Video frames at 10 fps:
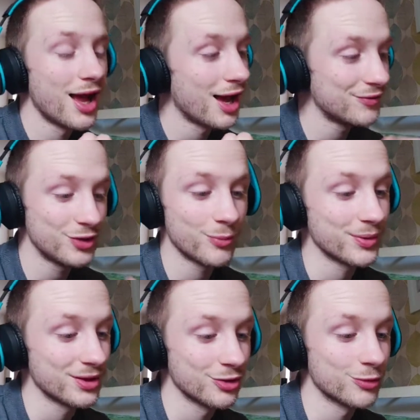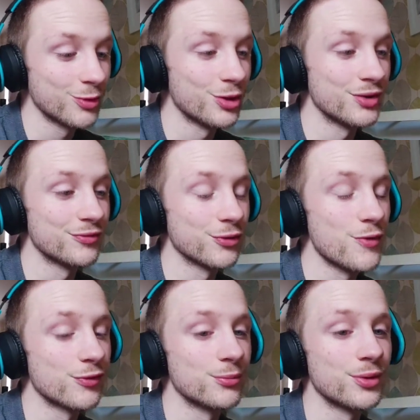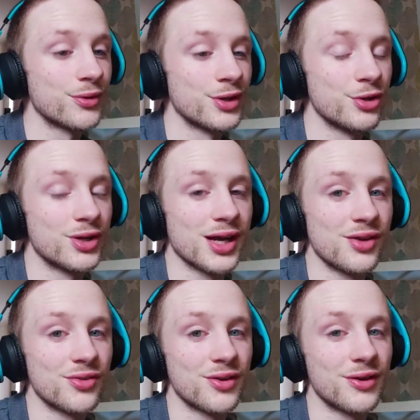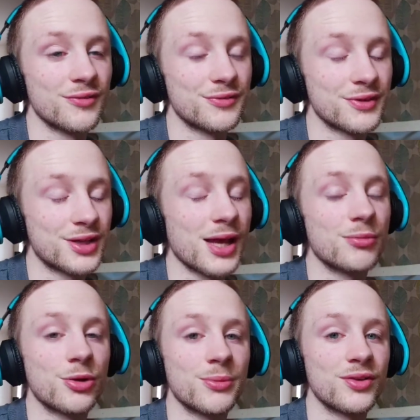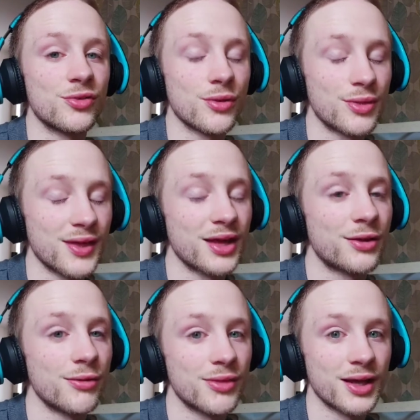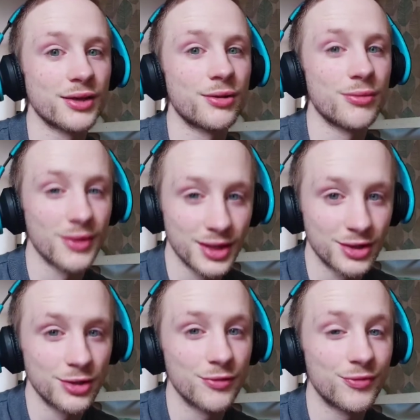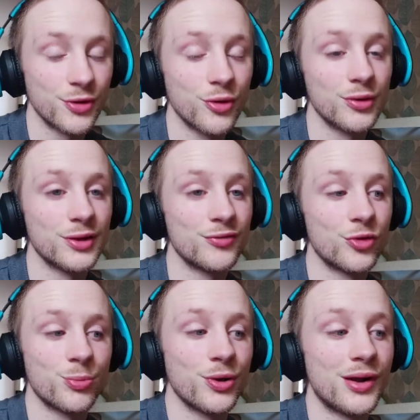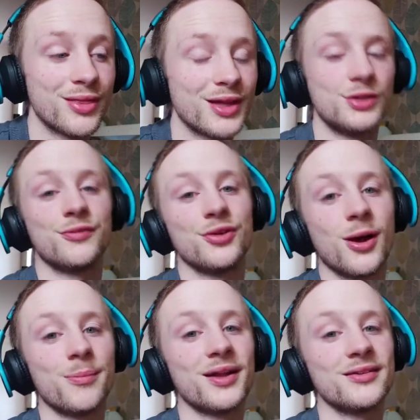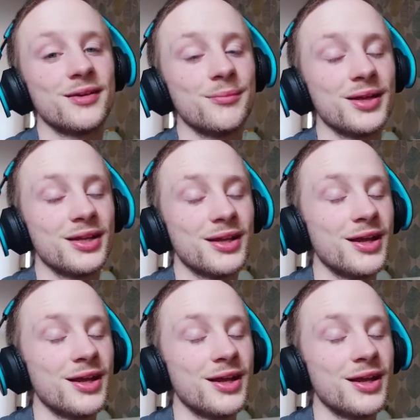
I've not been uploading for over a month, and you guys have kept coming, so thank you for all the love and support, and thank you for not abandoning me.